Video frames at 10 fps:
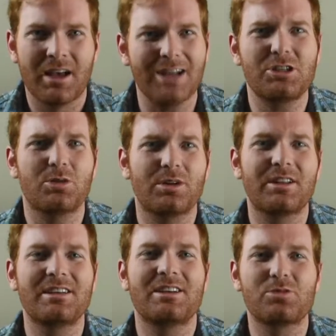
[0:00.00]
I generally
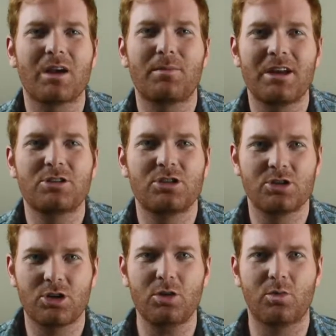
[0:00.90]
think his recommendation
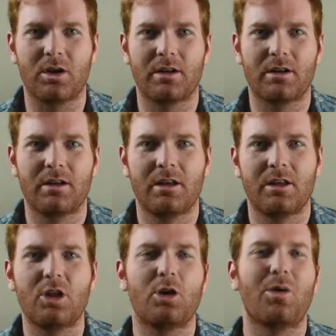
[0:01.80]
is a good one,
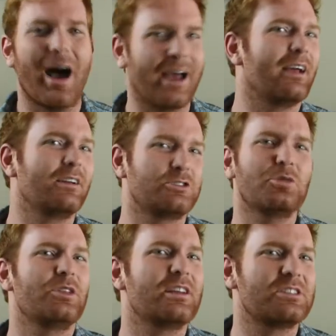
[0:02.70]
though I
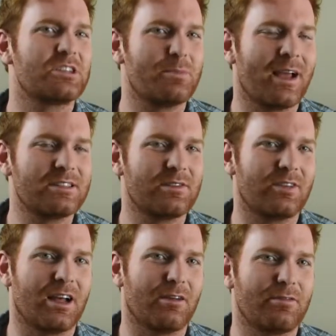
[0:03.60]
don't think it's expansive
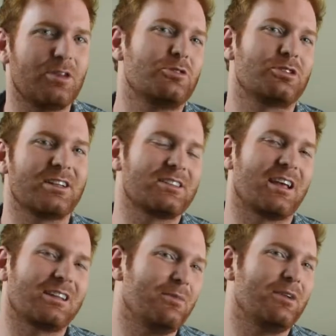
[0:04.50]
enough. Usually it's
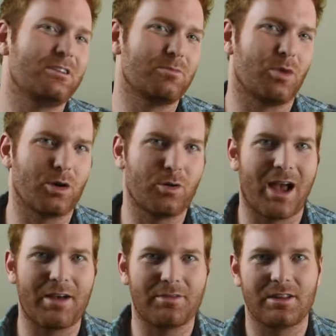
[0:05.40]
like limited to more
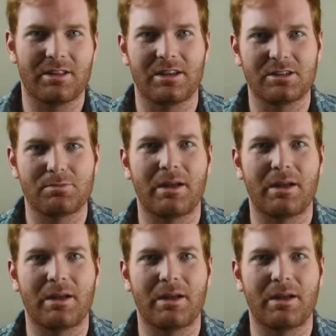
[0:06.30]
crafty things.